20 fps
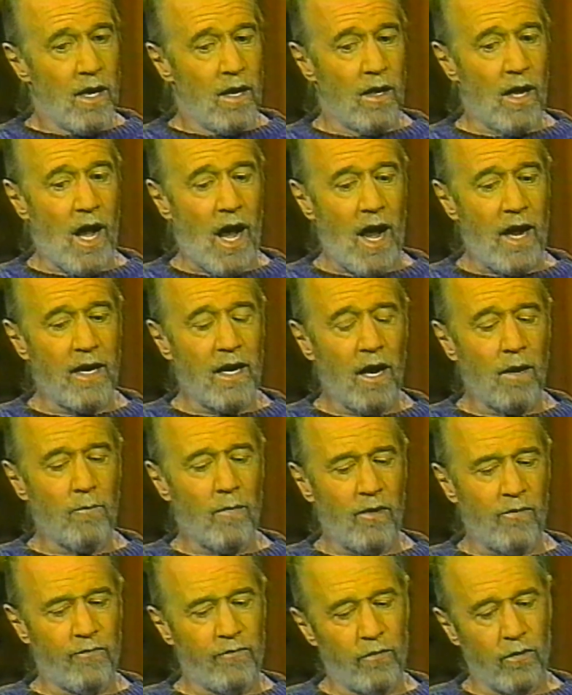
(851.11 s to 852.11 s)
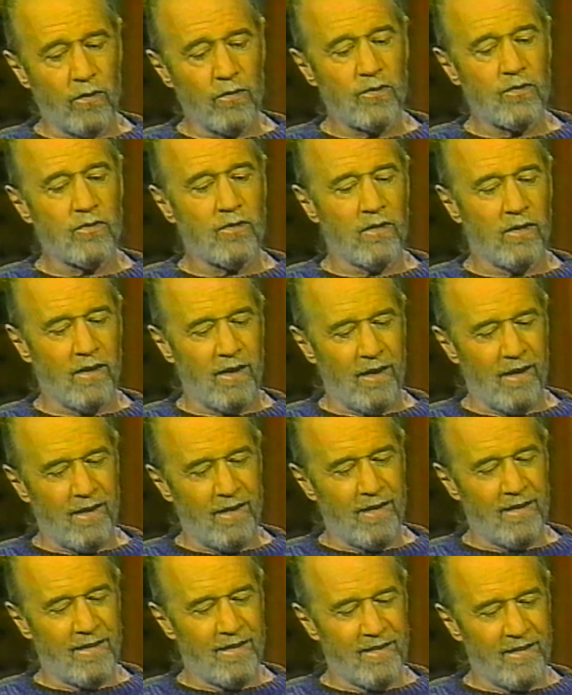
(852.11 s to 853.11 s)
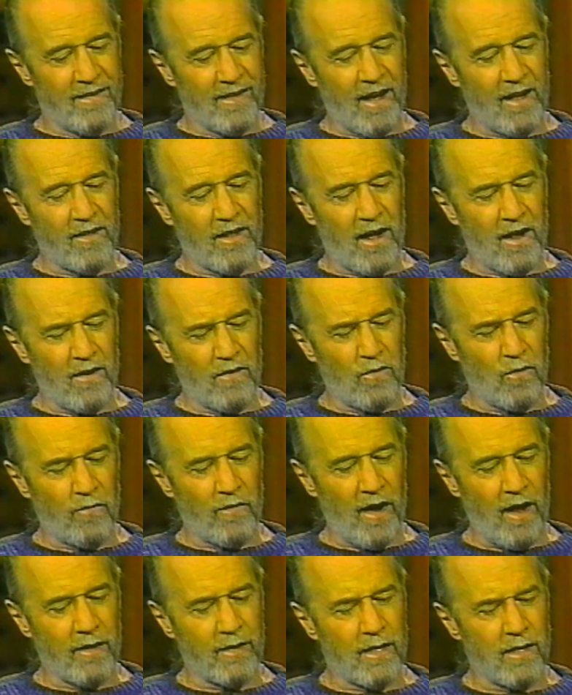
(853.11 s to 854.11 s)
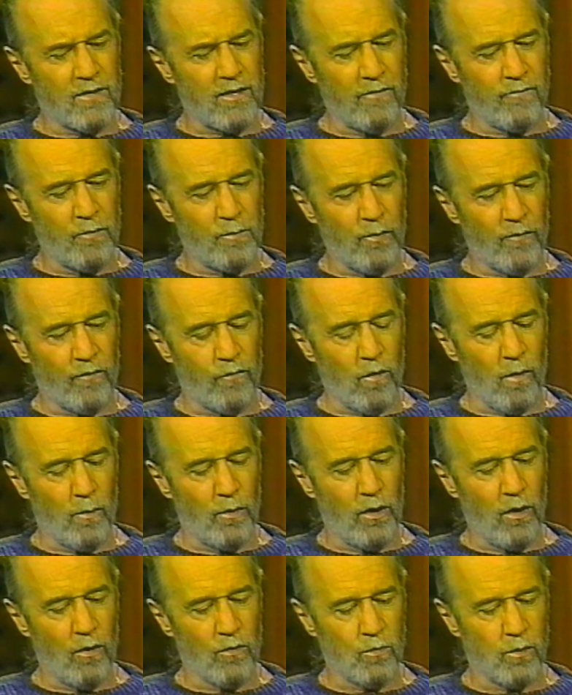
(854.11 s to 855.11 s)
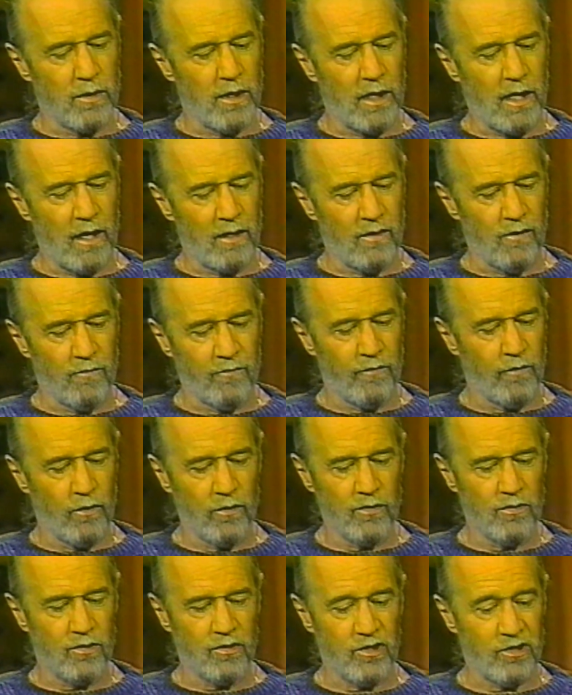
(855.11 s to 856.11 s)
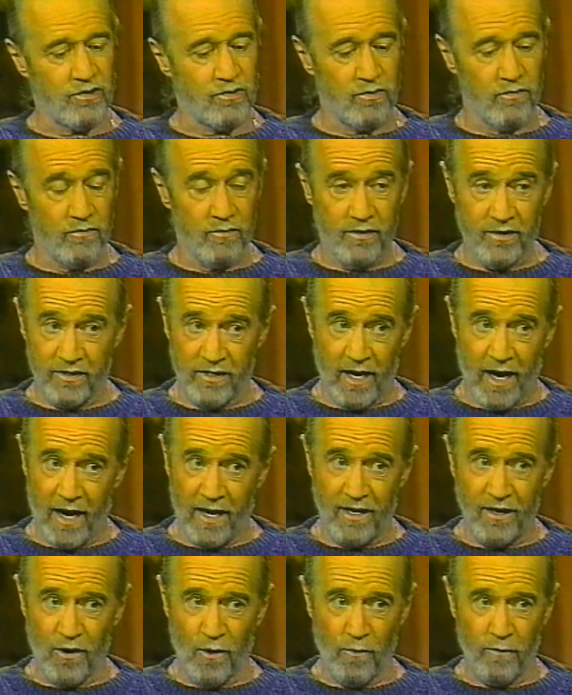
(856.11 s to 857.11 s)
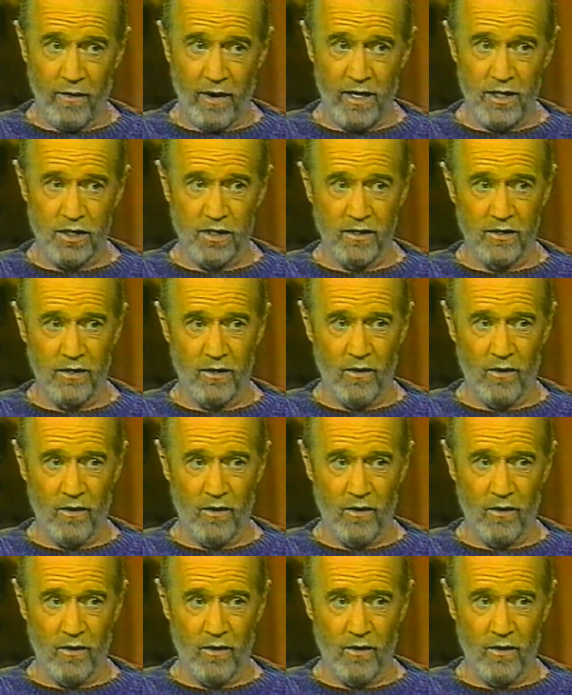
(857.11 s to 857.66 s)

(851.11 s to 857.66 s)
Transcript: I got my first, I don't know, I guess every performer knows when they got their first standing ovation.